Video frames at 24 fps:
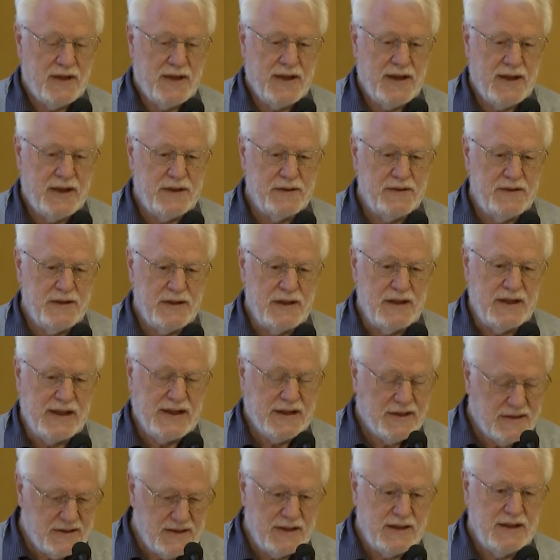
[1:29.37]
and
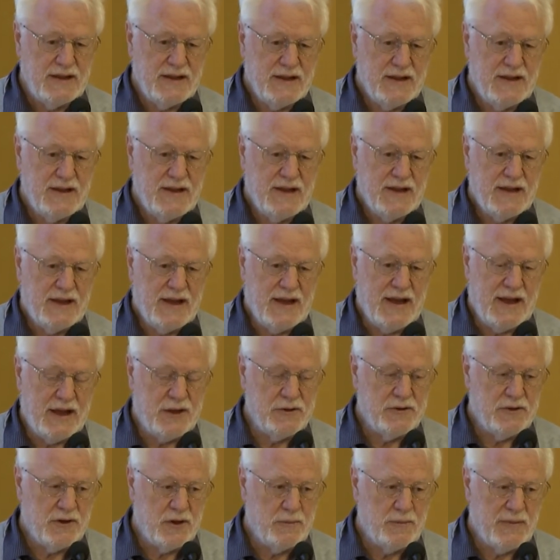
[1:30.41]
LinkedIn
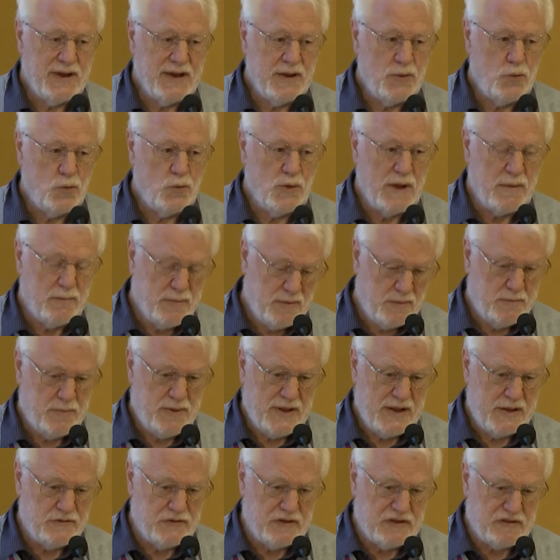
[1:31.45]
and on my web
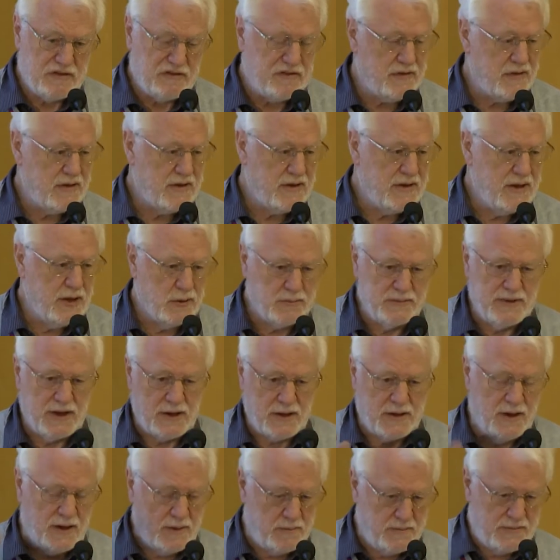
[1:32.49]
pages,
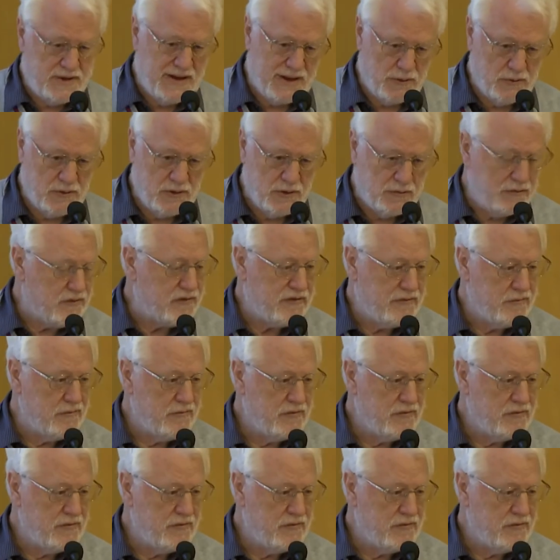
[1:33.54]
gilb.com downloads.